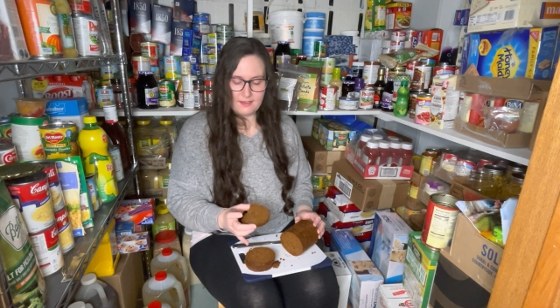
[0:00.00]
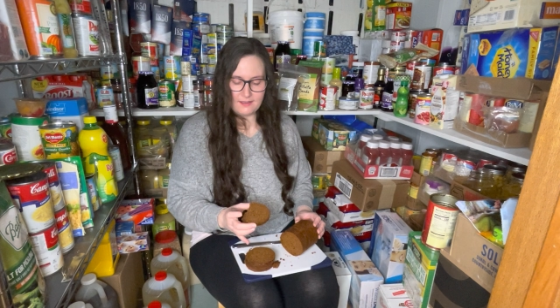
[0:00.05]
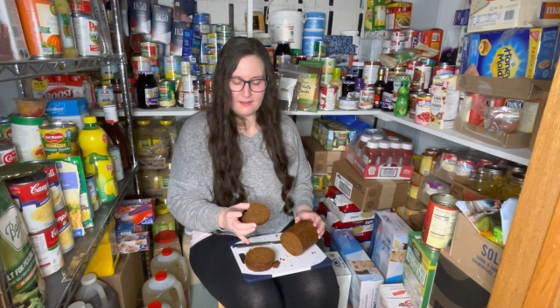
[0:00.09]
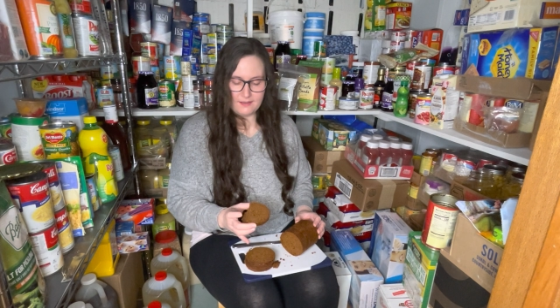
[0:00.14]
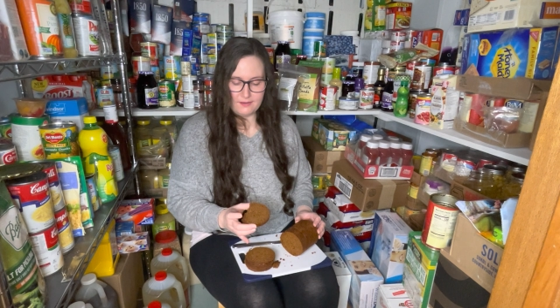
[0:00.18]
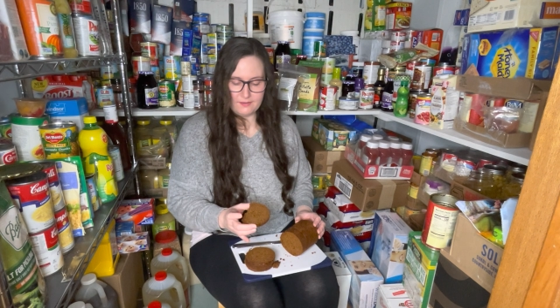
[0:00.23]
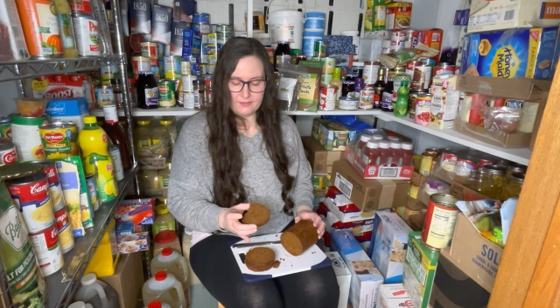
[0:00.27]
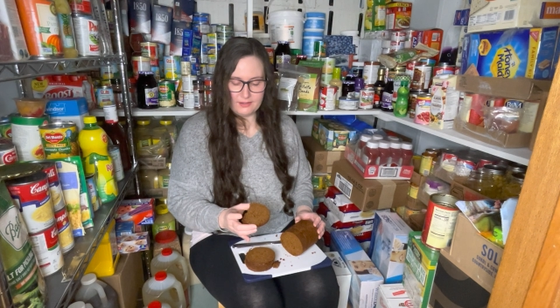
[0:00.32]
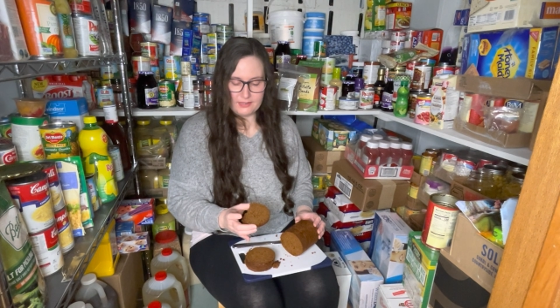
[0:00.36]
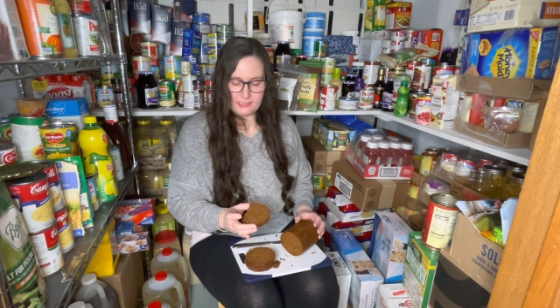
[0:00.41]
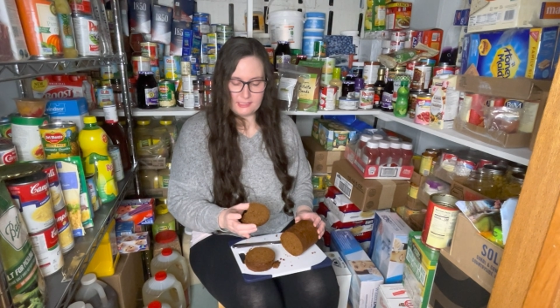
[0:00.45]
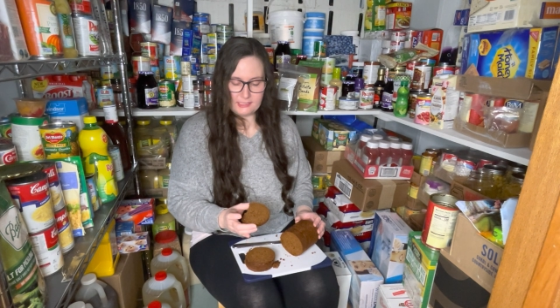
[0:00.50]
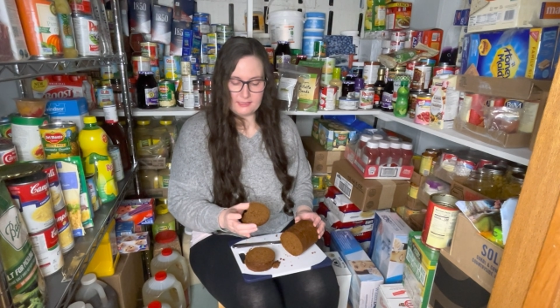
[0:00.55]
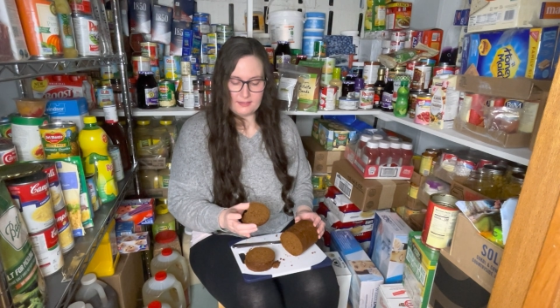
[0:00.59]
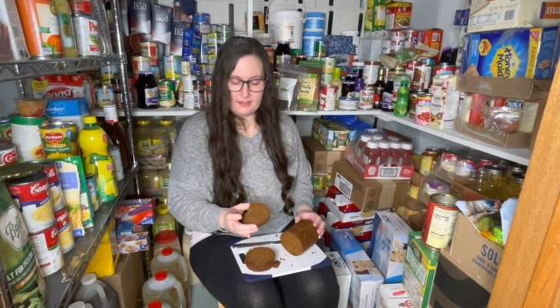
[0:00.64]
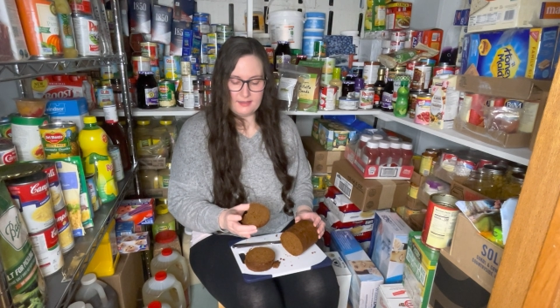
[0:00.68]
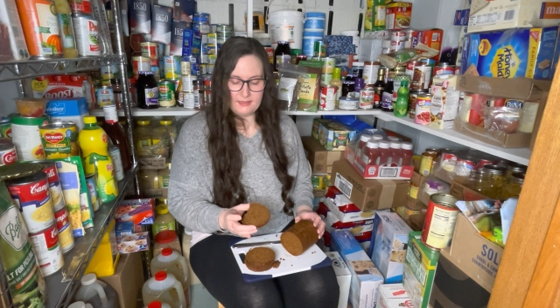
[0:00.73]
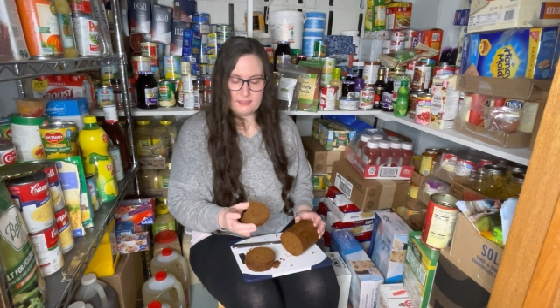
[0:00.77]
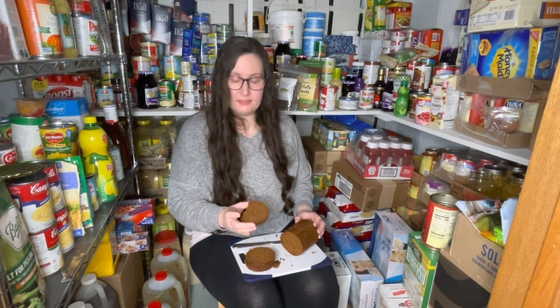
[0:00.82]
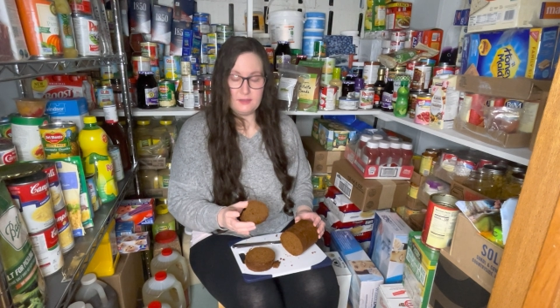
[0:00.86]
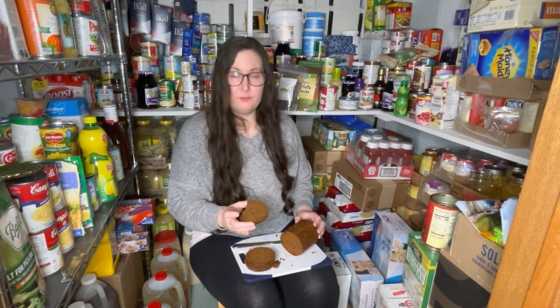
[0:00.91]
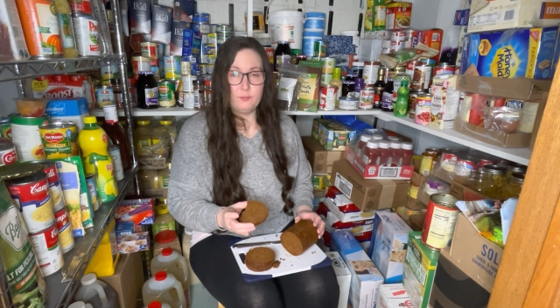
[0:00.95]
of a
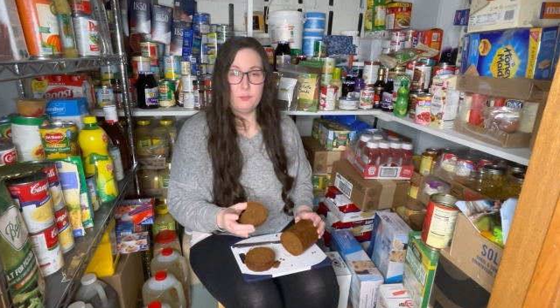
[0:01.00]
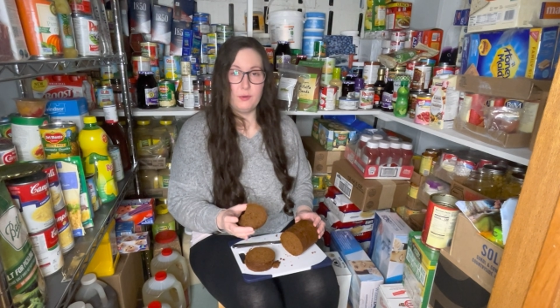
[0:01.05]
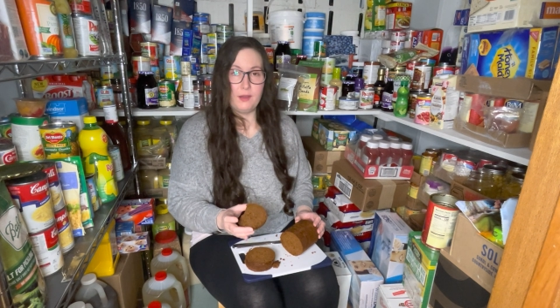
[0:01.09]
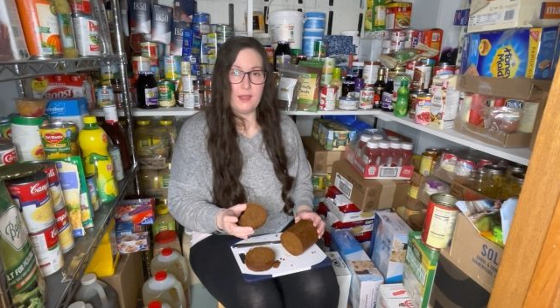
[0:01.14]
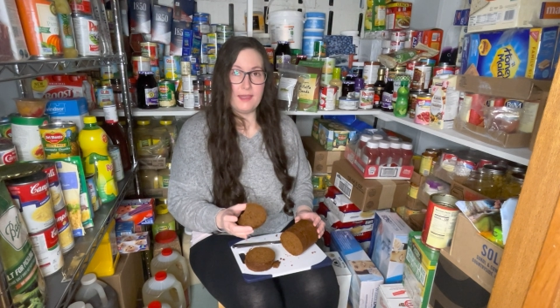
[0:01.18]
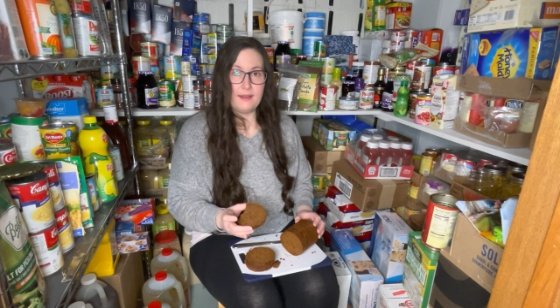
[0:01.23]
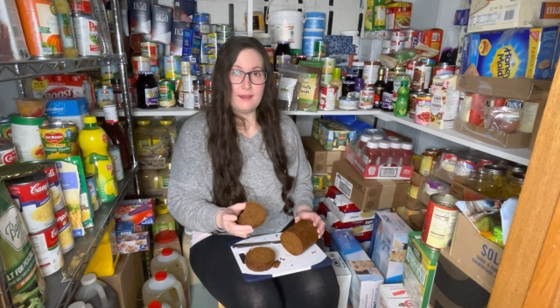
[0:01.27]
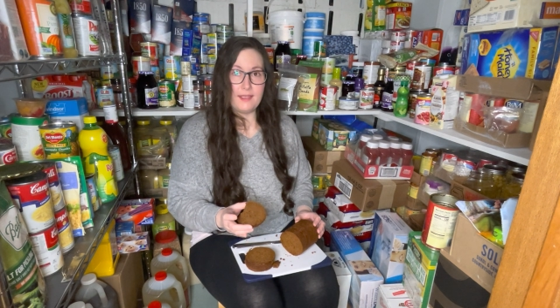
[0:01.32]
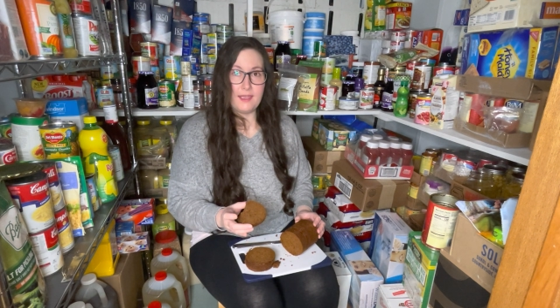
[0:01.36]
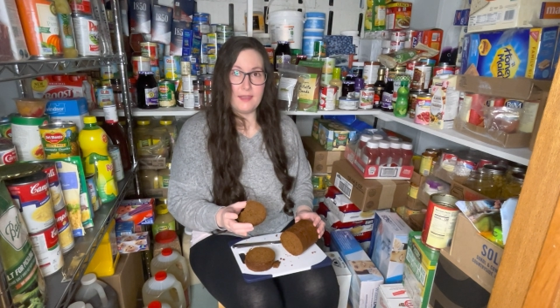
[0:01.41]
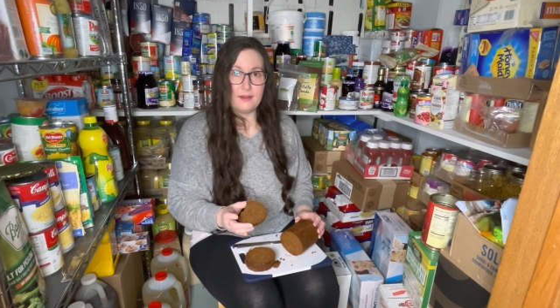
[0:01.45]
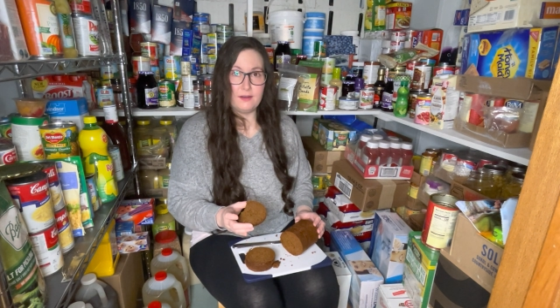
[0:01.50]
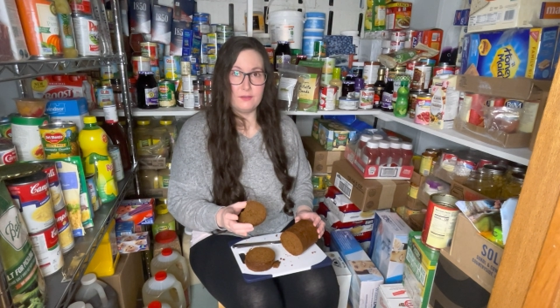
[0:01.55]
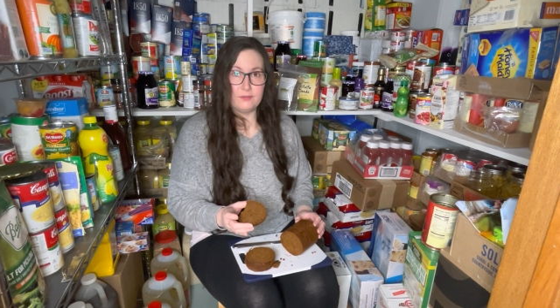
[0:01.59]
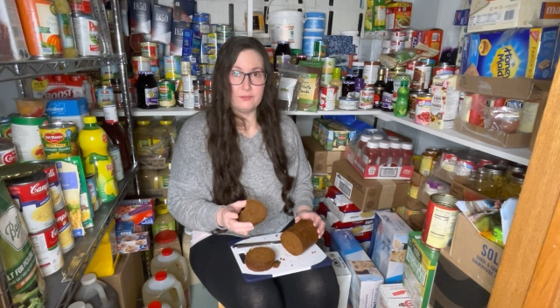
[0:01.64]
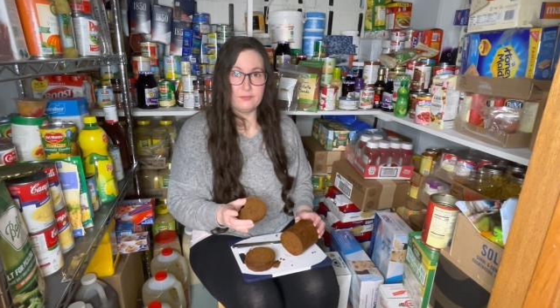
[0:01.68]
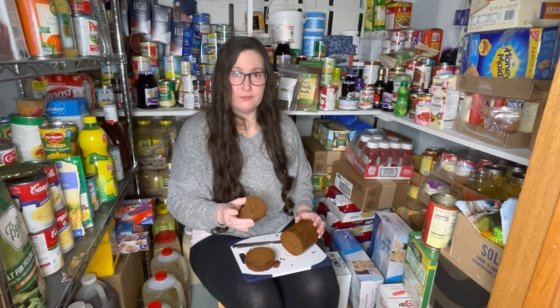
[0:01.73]
slice of bread and a